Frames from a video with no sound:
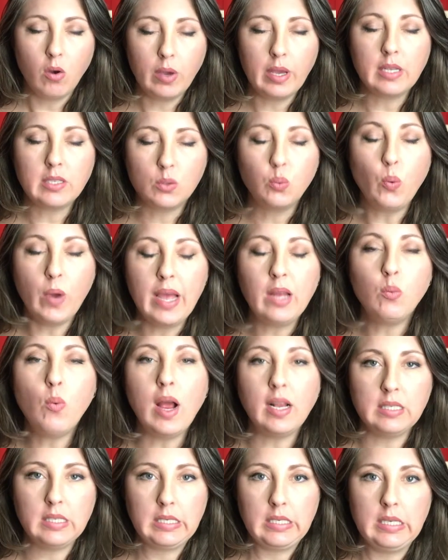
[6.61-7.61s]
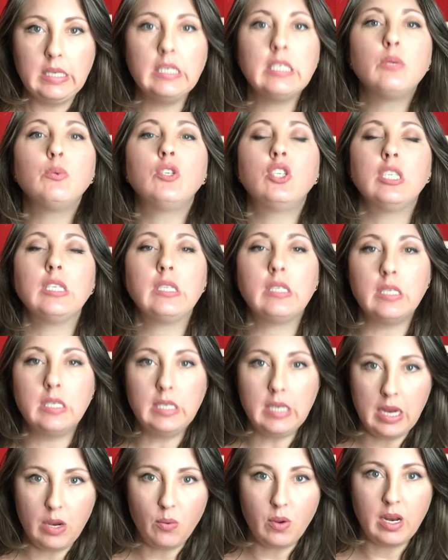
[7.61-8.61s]
okay, it's Weird Wednesdays, which is the
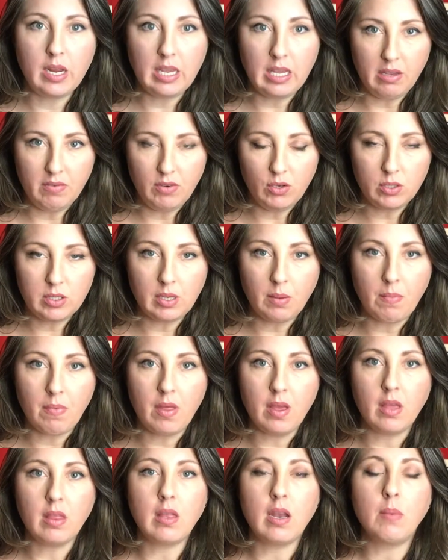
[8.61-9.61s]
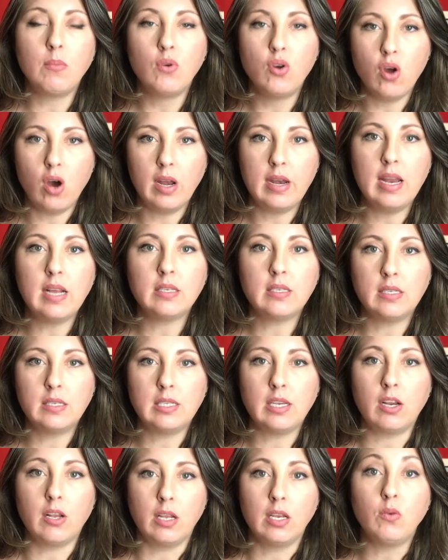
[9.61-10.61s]
day when I give you something that I'm not
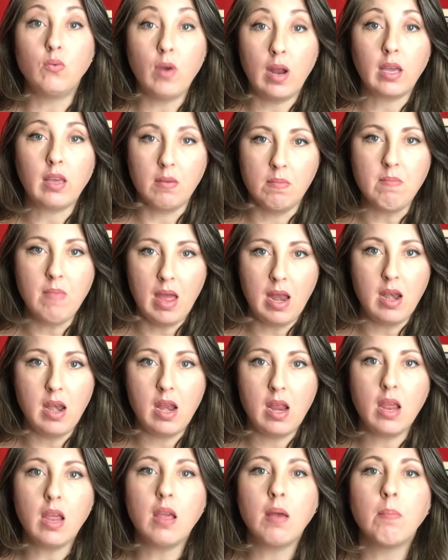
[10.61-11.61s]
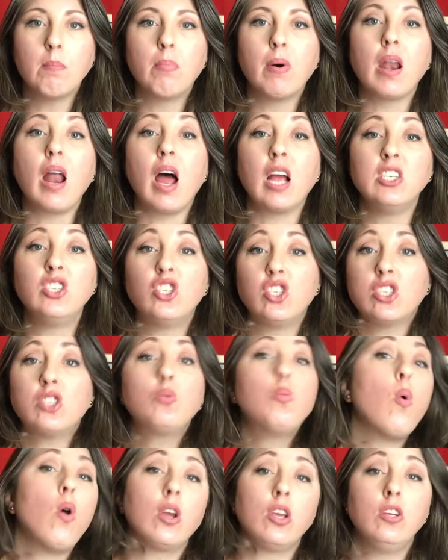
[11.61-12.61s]
necessarily recommending, but I just
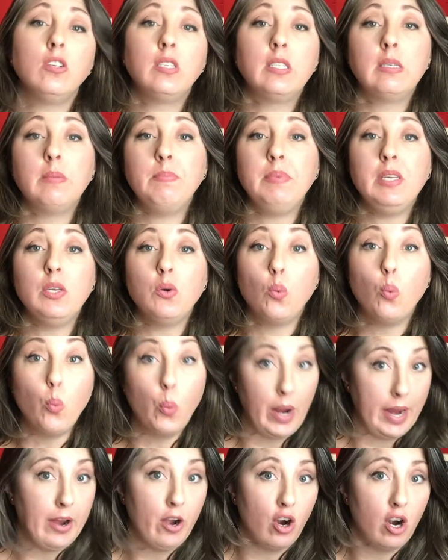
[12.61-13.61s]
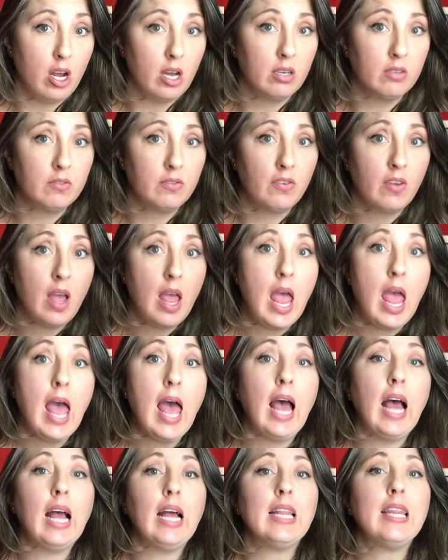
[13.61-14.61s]
want you to be aware of.
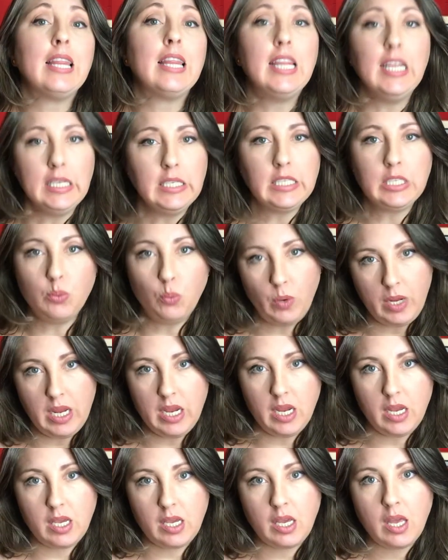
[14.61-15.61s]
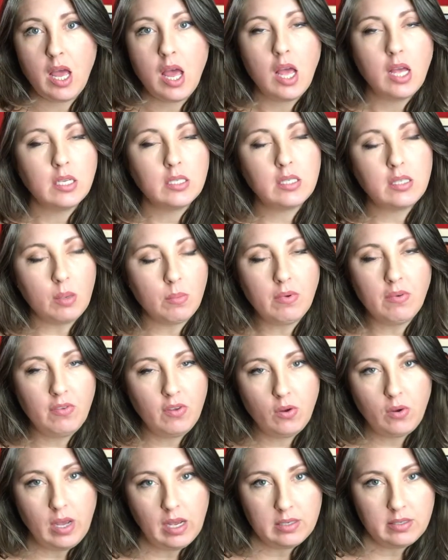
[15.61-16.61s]
And this week, some of
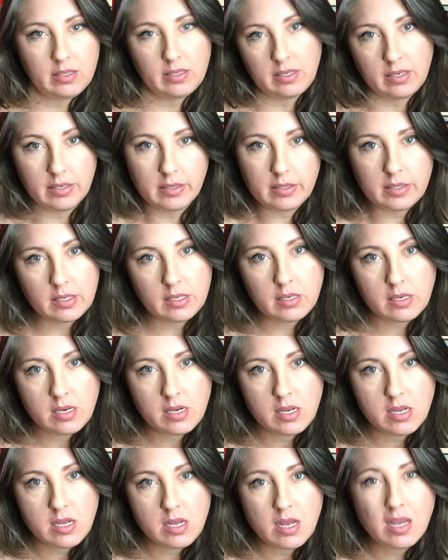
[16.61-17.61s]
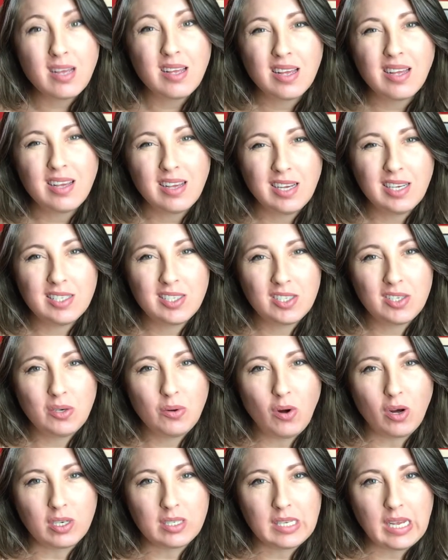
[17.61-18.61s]
you guessed it, it's
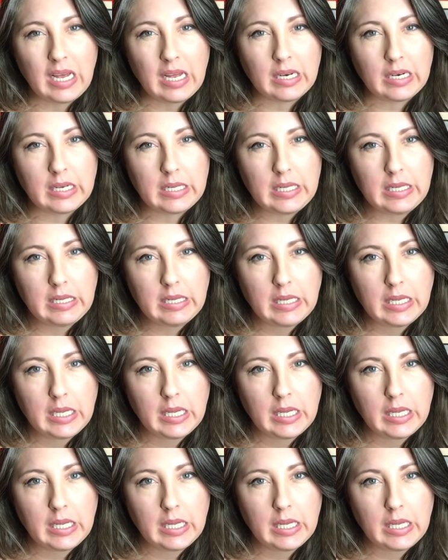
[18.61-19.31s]
too hot to handle.